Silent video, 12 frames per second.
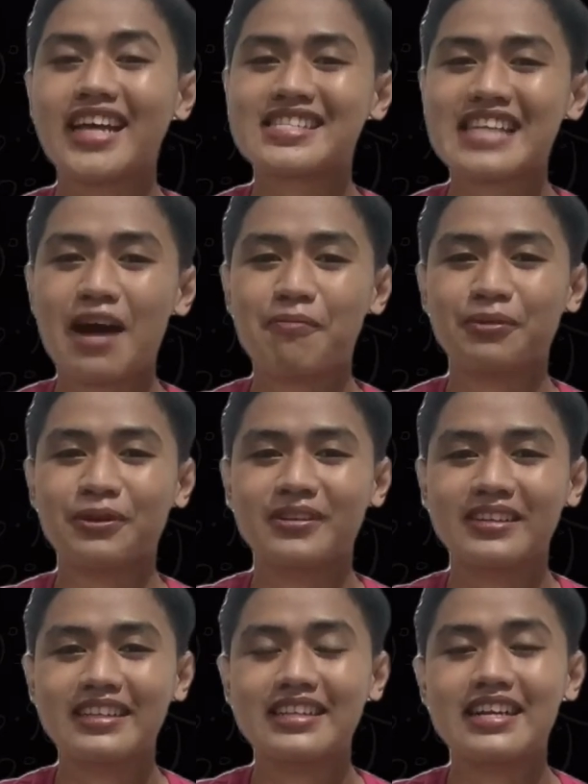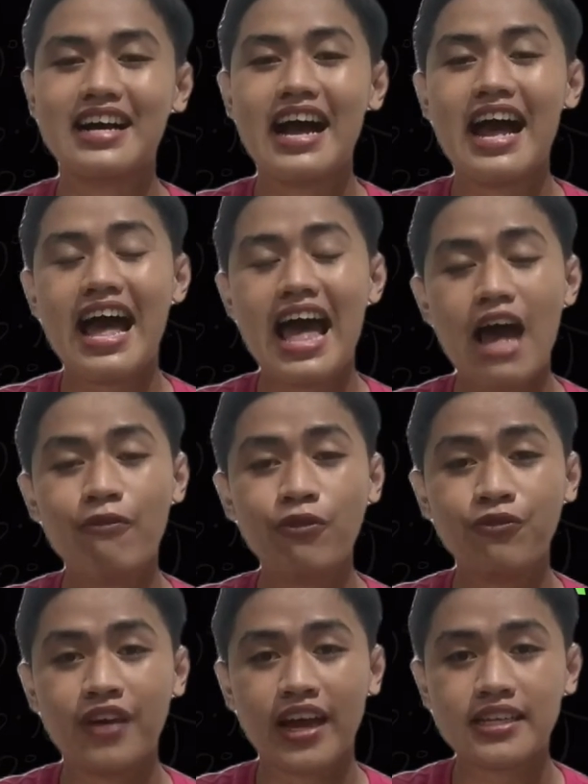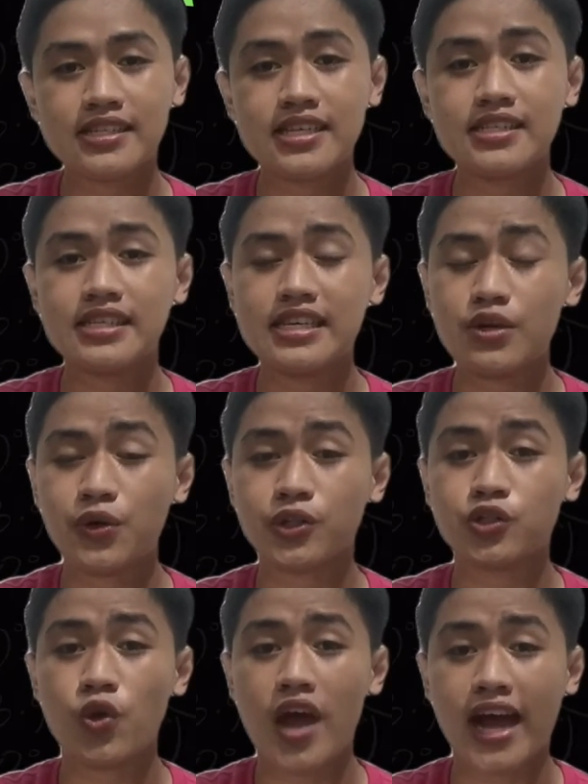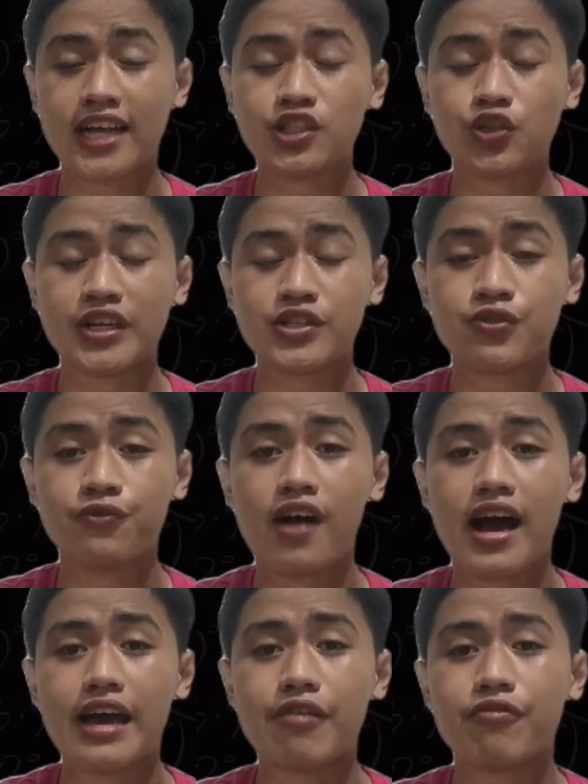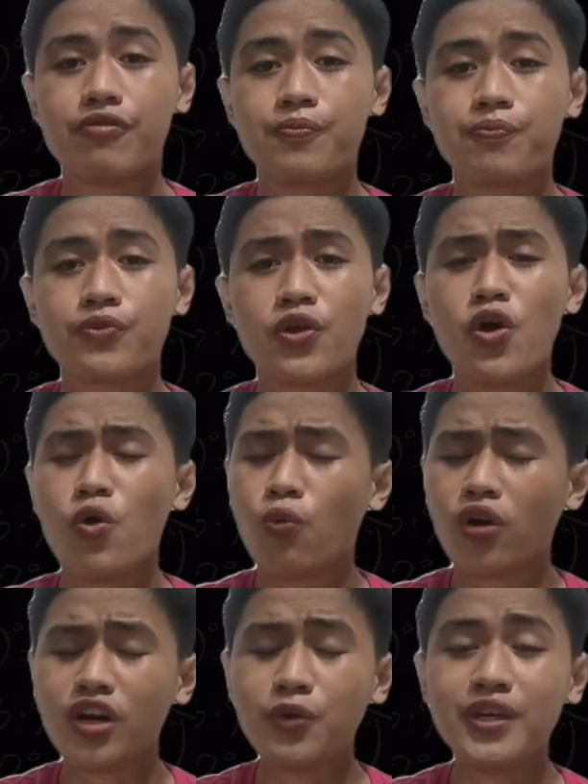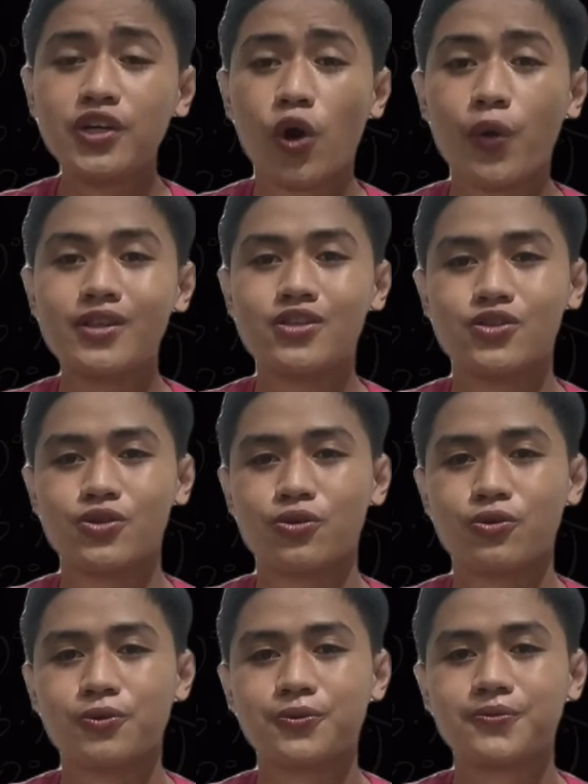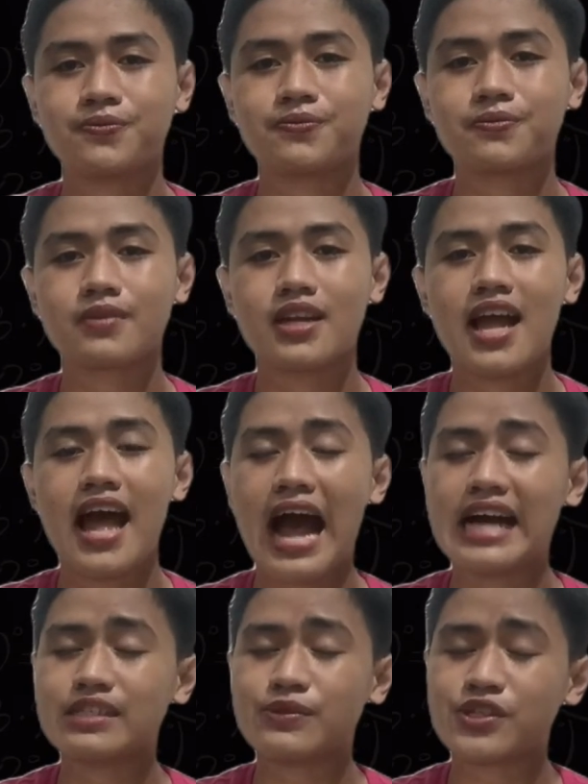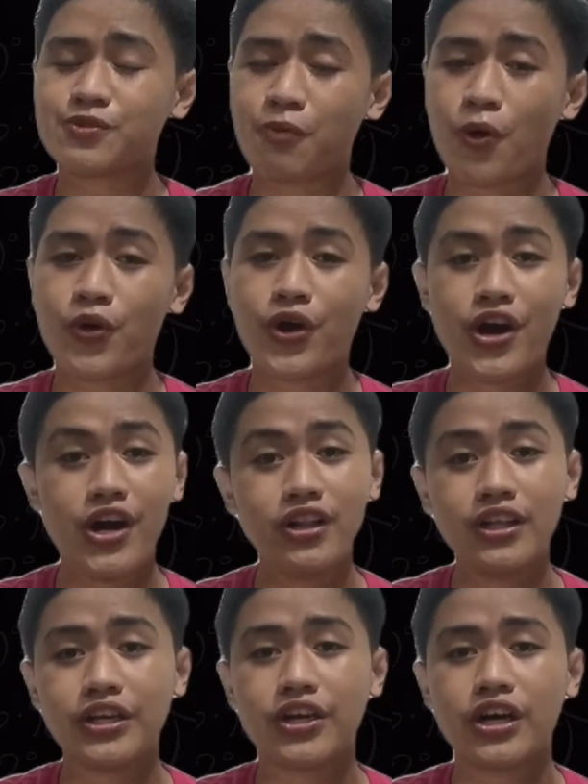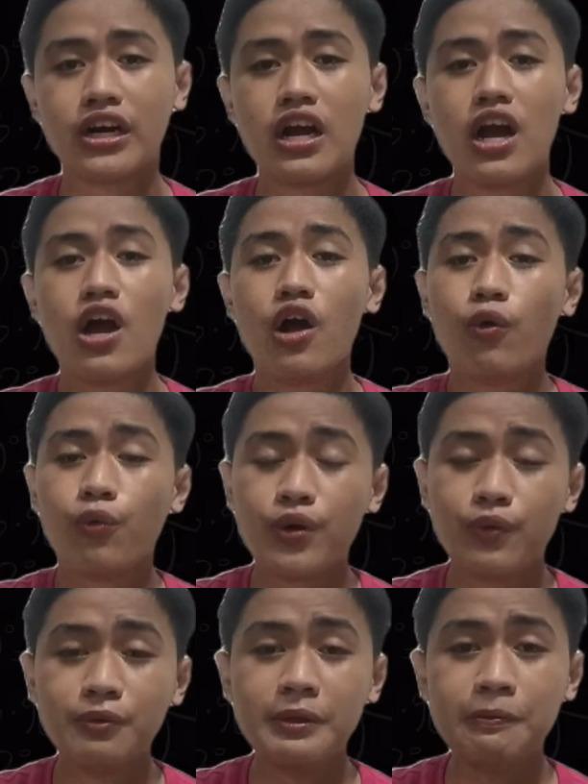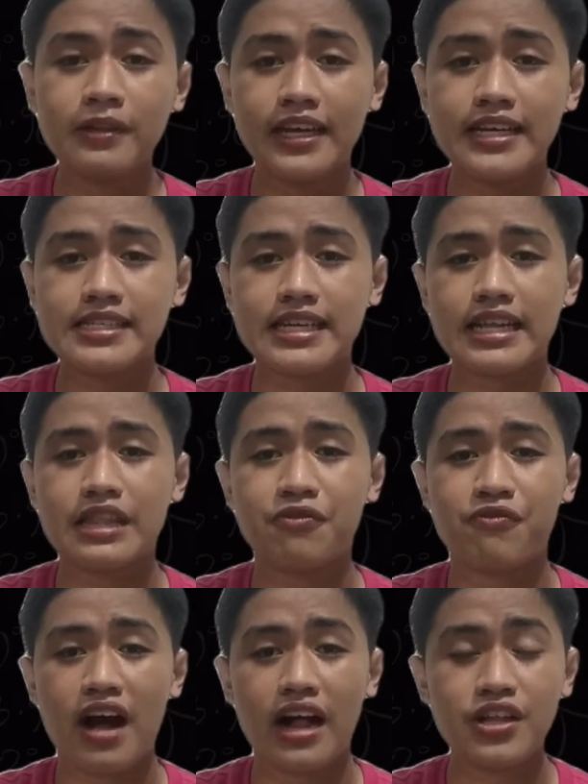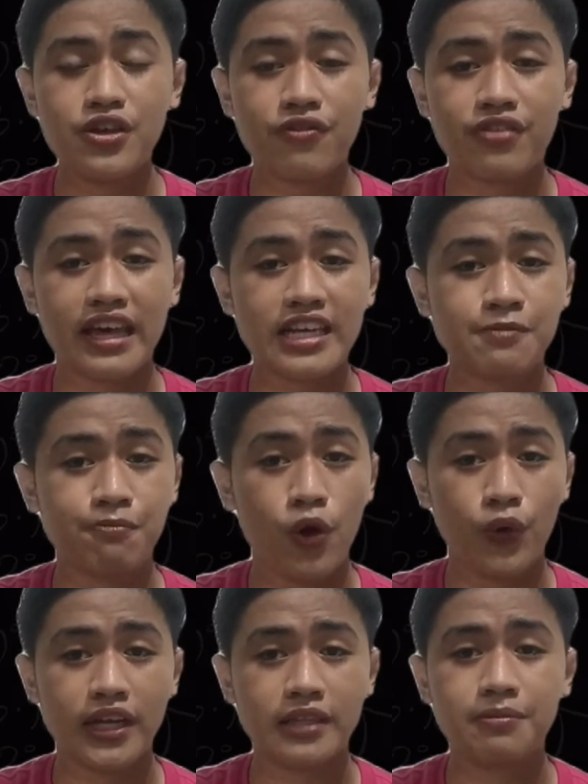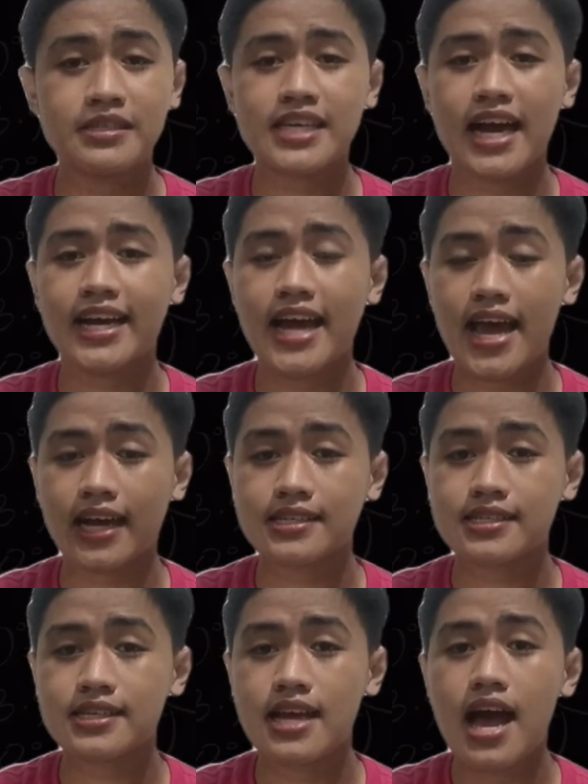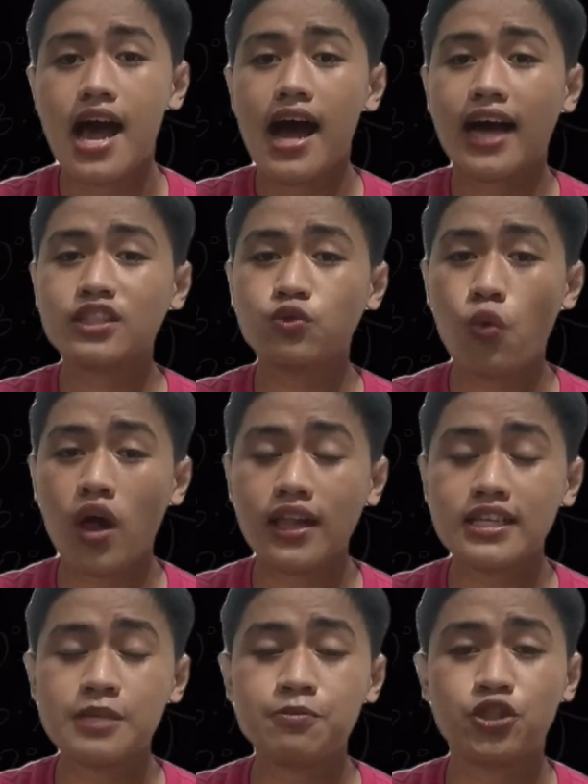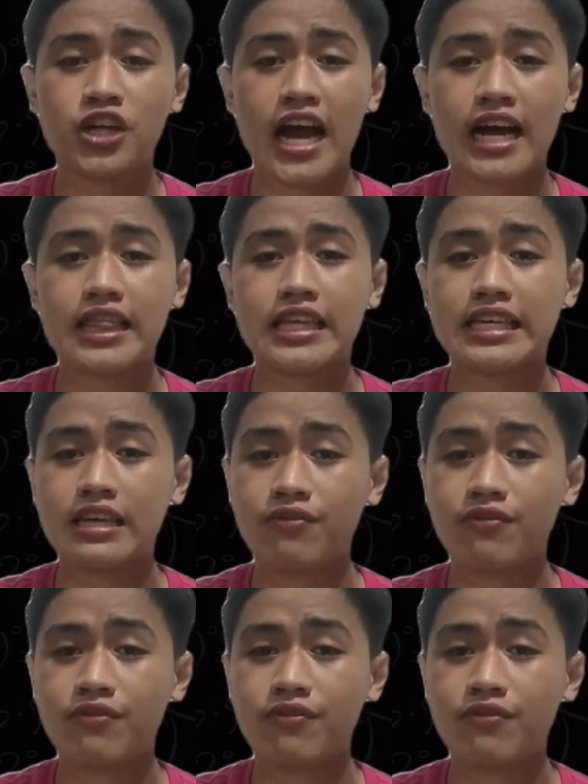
Example, f of x is equal to x raised to 5. What are we going to do? As we spoke earlier, we will be placing the value of the exponent beside x, as well as subtract the